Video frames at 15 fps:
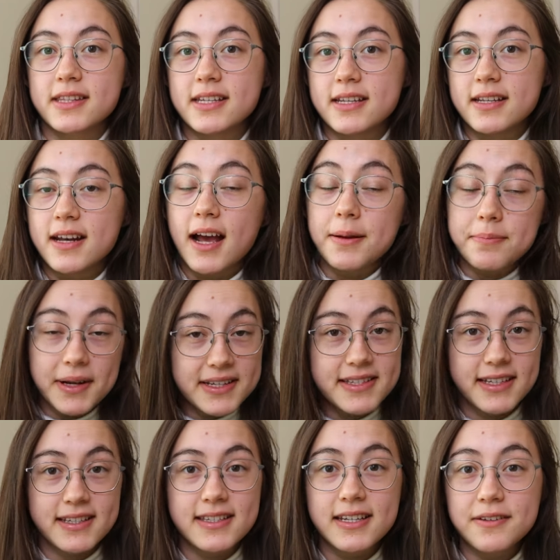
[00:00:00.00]
the
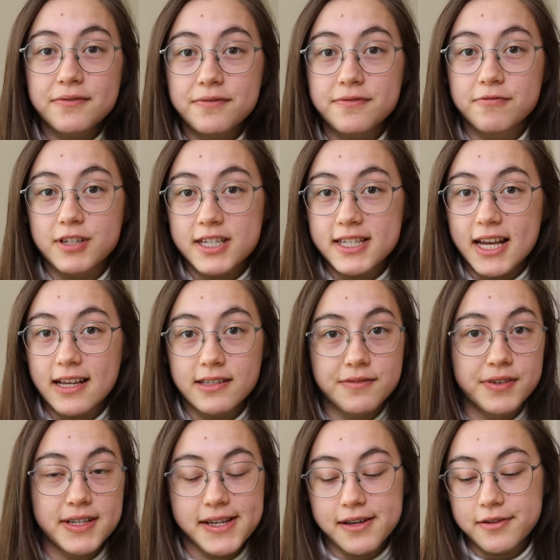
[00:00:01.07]
9x16 resized
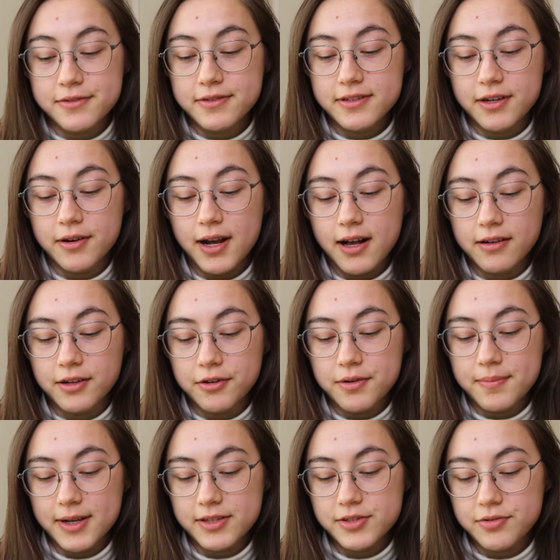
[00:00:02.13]
videos. So I'll go to
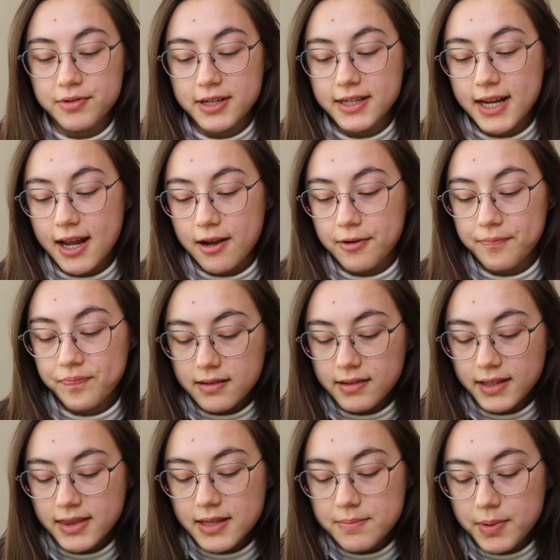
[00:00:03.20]
my story now,
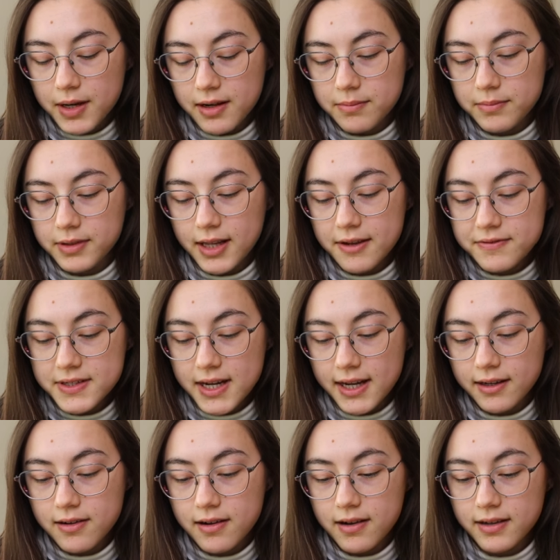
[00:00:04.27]
click the bottom left
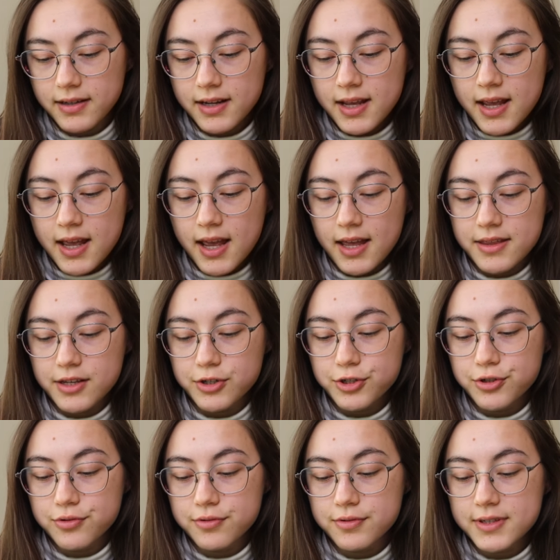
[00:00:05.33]
icon, and then
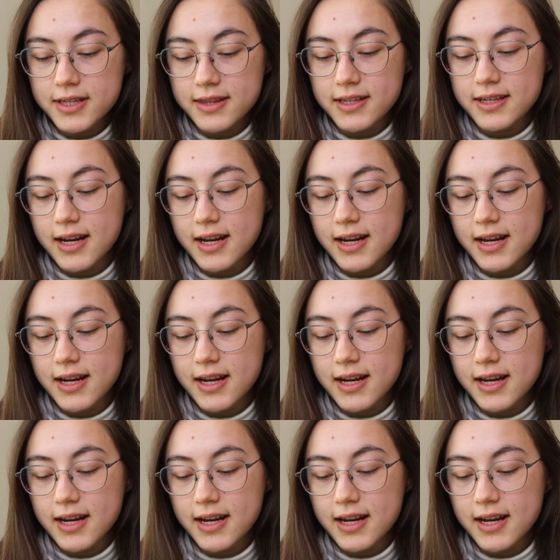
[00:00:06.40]
choose the